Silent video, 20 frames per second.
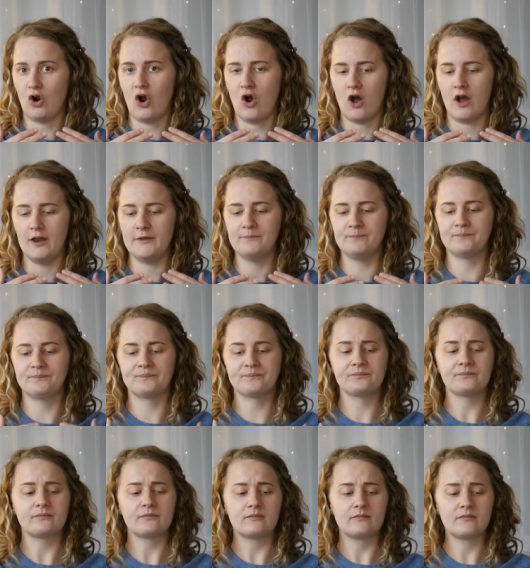on.
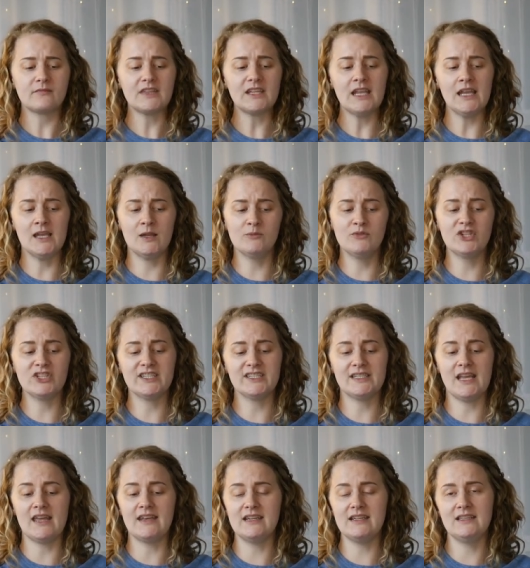I'm just
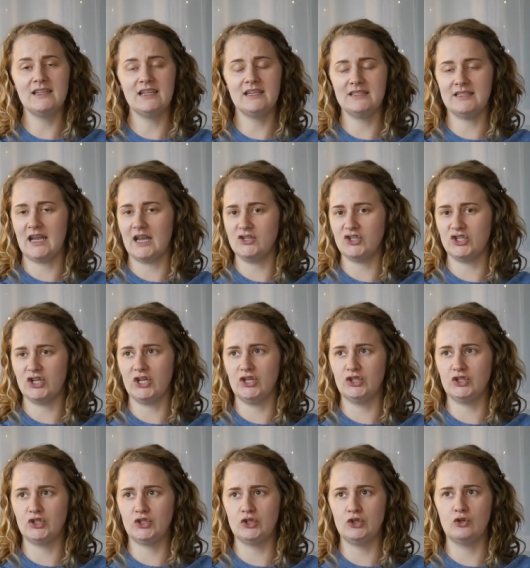setting the
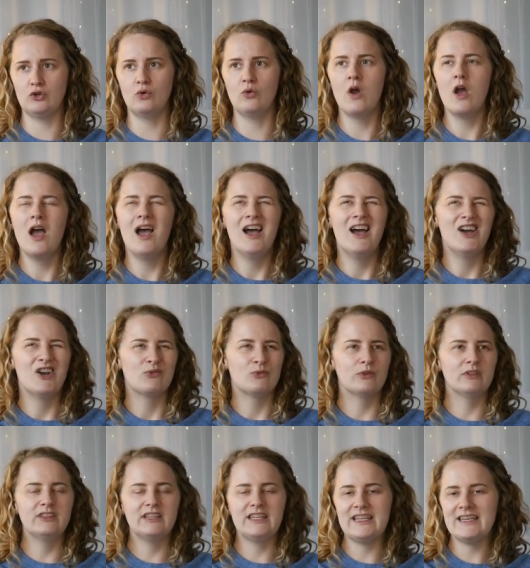intention to
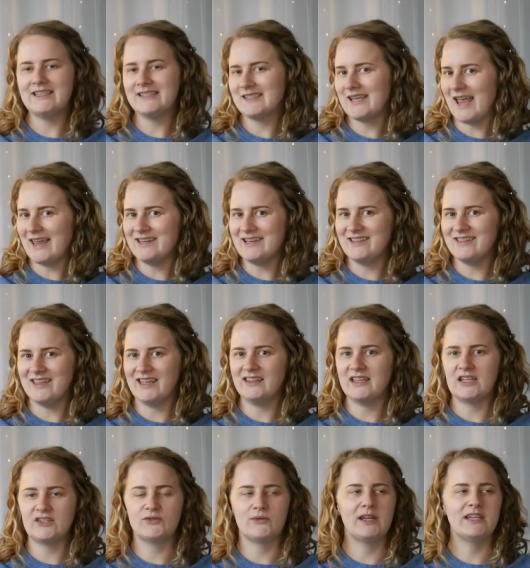release anything
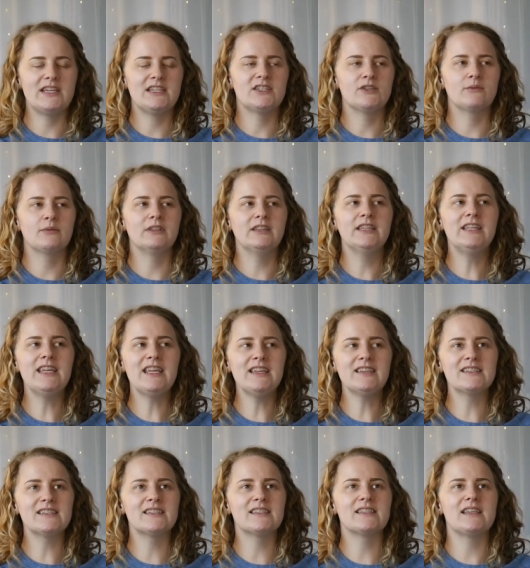that's ready to
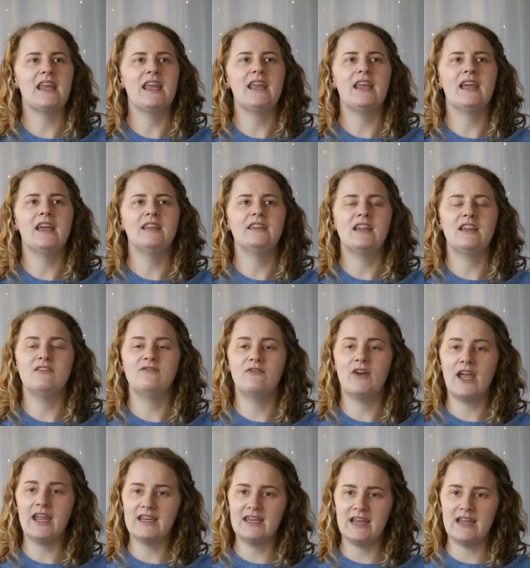release and
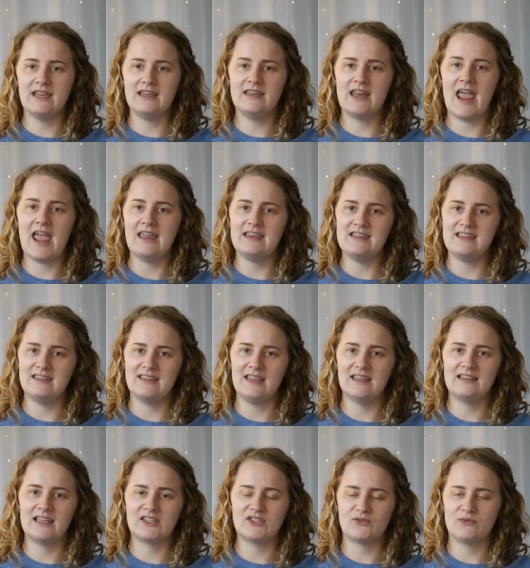invite in
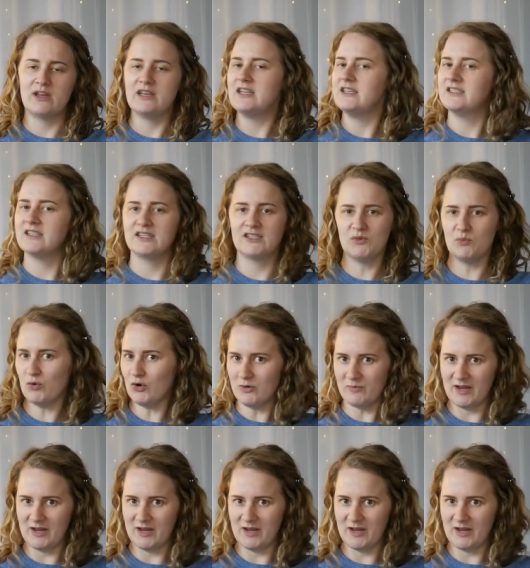anything that's ready to support